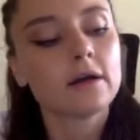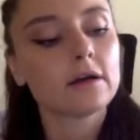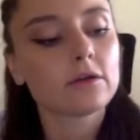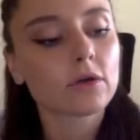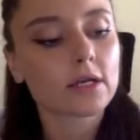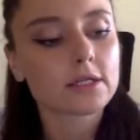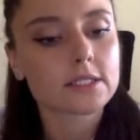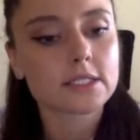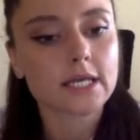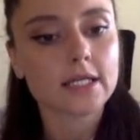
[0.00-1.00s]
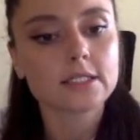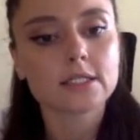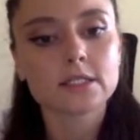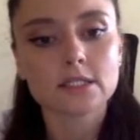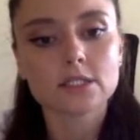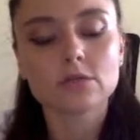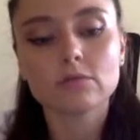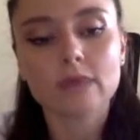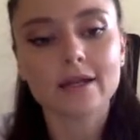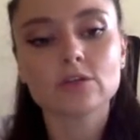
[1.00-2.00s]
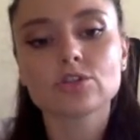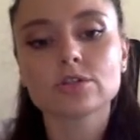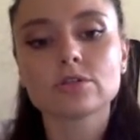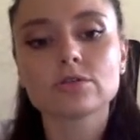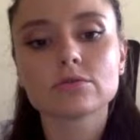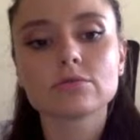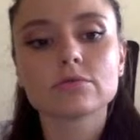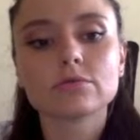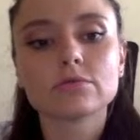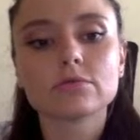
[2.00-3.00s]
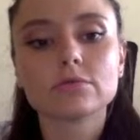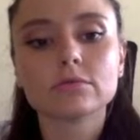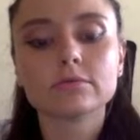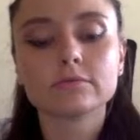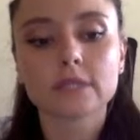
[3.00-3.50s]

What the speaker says: you can understand, did you manage to